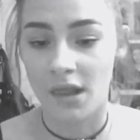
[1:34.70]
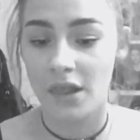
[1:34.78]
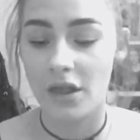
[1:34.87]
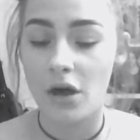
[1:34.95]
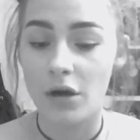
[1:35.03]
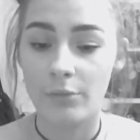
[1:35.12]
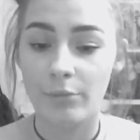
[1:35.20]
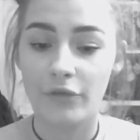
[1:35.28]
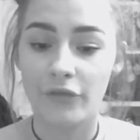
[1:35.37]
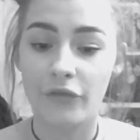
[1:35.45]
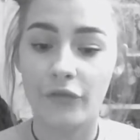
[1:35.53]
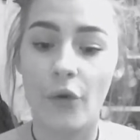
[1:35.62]
Long
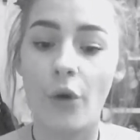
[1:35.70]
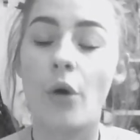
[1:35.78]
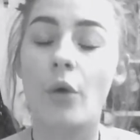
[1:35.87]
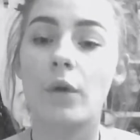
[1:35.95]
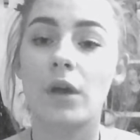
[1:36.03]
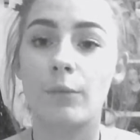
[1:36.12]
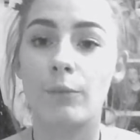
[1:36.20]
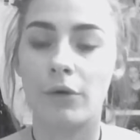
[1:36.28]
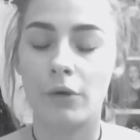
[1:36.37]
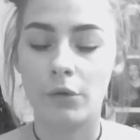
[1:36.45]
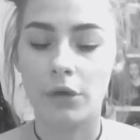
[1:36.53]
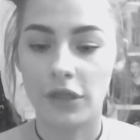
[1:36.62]
before we
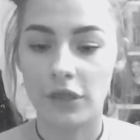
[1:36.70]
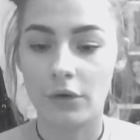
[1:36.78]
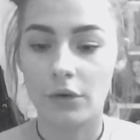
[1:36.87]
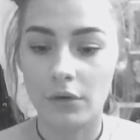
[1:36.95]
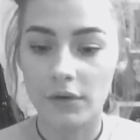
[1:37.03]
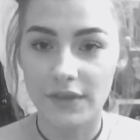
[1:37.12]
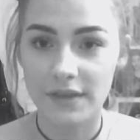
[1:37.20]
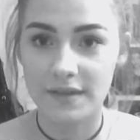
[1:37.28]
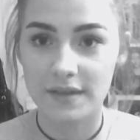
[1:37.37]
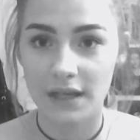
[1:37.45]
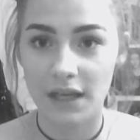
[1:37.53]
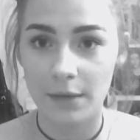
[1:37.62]
both thought the
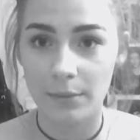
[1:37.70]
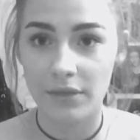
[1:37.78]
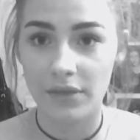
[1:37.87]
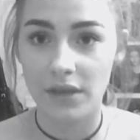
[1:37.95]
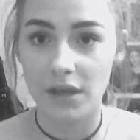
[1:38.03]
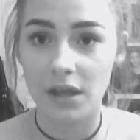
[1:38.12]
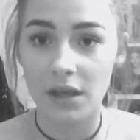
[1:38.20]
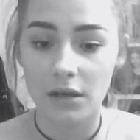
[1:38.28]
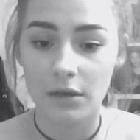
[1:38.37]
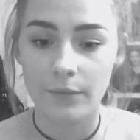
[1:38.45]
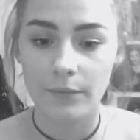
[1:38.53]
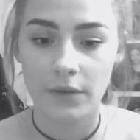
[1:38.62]
same thing.
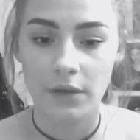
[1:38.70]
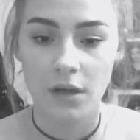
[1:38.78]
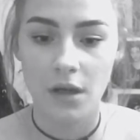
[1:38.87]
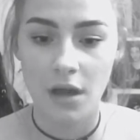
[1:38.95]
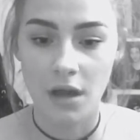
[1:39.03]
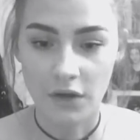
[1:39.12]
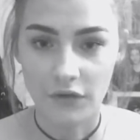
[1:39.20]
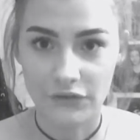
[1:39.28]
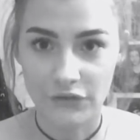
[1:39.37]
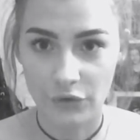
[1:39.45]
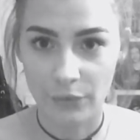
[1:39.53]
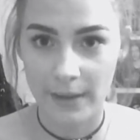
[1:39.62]

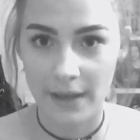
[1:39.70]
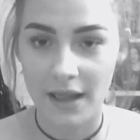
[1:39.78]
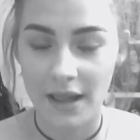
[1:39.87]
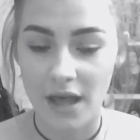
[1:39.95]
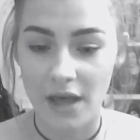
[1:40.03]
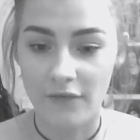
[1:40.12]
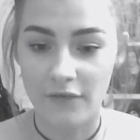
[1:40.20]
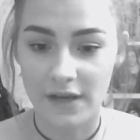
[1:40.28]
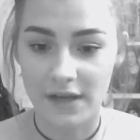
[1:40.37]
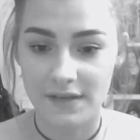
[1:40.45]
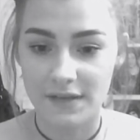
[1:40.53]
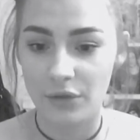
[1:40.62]
To be loved
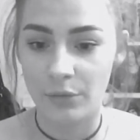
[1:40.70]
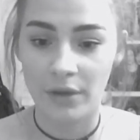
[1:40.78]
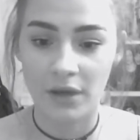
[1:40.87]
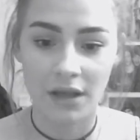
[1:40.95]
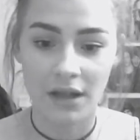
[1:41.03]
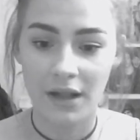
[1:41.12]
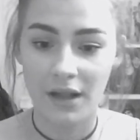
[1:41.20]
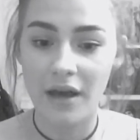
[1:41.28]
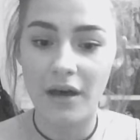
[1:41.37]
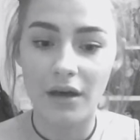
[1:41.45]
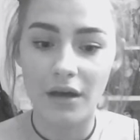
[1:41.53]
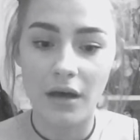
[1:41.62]
and to be in
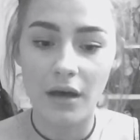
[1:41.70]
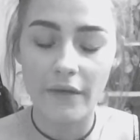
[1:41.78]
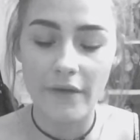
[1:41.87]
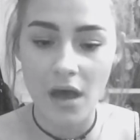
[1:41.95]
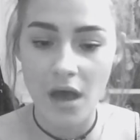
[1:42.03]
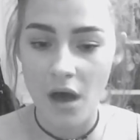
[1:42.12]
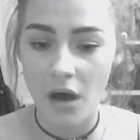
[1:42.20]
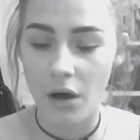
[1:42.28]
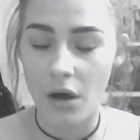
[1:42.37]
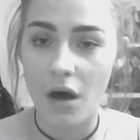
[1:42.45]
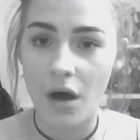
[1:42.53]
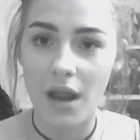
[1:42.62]
love,
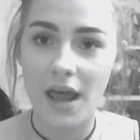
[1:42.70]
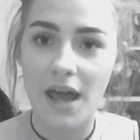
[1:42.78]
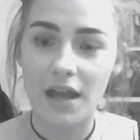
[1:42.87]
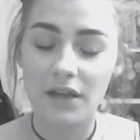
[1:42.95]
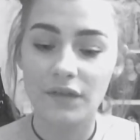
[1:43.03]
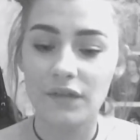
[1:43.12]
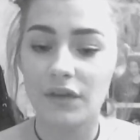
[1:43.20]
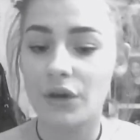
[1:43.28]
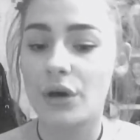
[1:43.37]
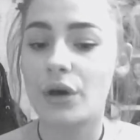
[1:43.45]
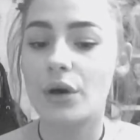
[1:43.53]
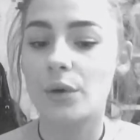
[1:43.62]
all I can
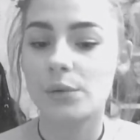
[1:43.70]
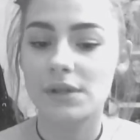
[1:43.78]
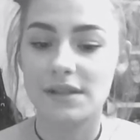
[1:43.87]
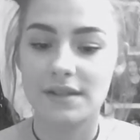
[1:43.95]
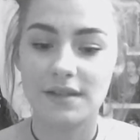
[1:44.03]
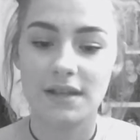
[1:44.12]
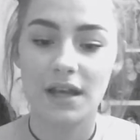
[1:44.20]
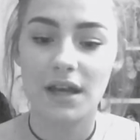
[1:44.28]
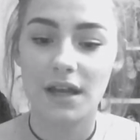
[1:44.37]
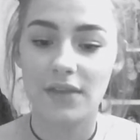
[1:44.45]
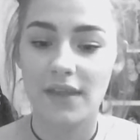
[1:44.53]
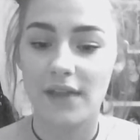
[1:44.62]
do is
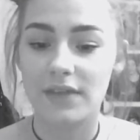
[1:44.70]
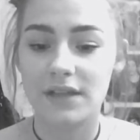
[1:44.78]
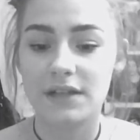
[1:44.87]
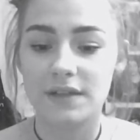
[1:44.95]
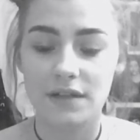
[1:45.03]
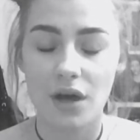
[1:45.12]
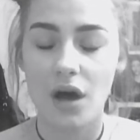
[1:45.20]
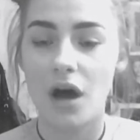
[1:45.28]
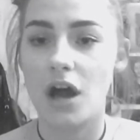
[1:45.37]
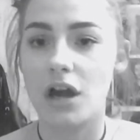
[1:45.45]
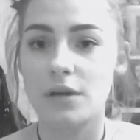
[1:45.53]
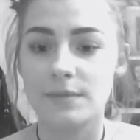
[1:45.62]
say that these
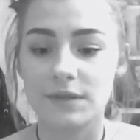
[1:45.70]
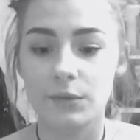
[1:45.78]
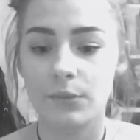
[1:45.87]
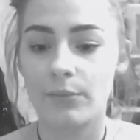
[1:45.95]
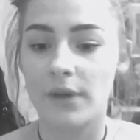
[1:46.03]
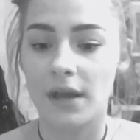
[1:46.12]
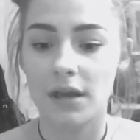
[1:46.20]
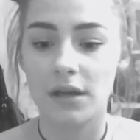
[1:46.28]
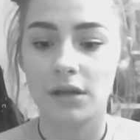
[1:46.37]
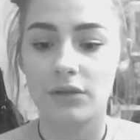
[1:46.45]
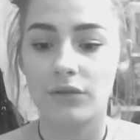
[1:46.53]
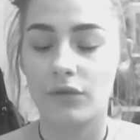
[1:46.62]
arms were
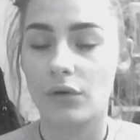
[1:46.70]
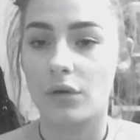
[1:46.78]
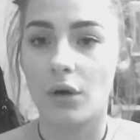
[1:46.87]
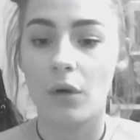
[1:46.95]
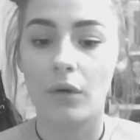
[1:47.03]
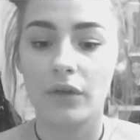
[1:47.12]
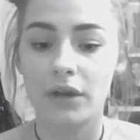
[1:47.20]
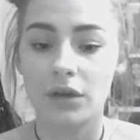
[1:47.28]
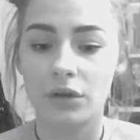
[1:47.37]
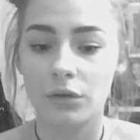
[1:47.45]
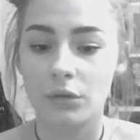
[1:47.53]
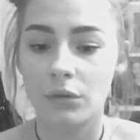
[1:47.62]
made for holding
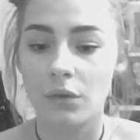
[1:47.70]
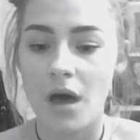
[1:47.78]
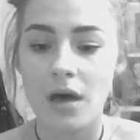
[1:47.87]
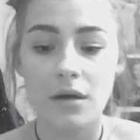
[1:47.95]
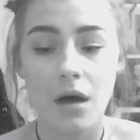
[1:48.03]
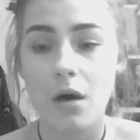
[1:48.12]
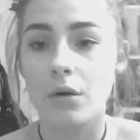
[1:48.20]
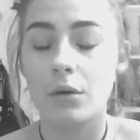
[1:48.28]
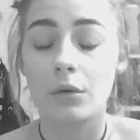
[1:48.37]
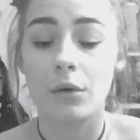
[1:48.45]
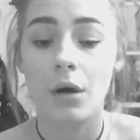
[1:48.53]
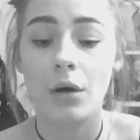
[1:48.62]
you.
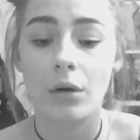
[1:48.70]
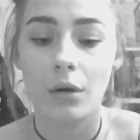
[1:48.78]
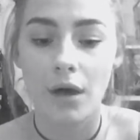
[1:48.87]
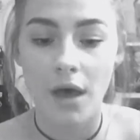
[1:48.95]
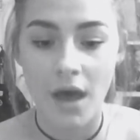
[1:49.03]
Oh,